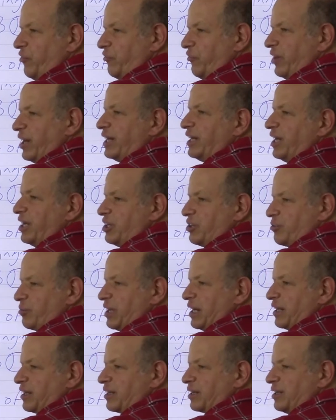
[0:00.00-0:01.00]
finite
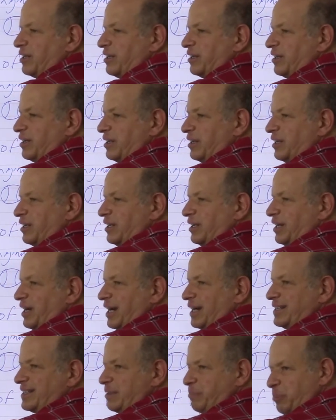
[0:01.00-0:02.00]
rank.
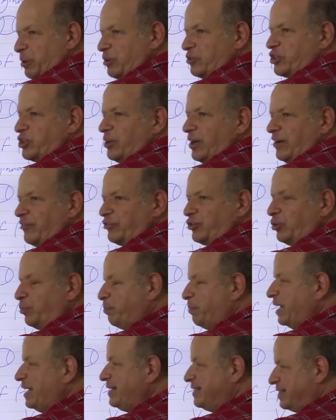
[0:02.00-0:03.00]
I suppose you have to
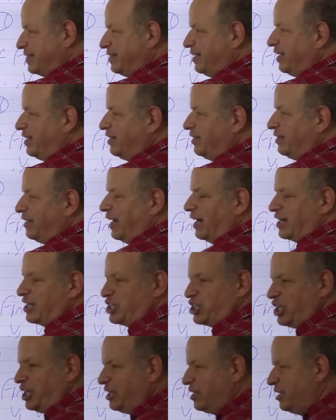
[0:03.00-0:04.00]
base the
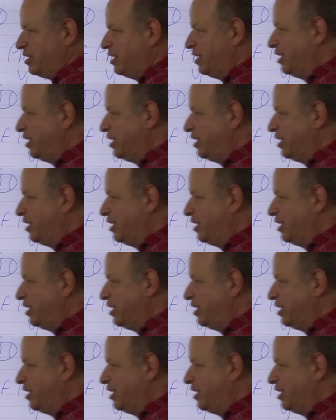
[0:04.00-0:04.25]
induction,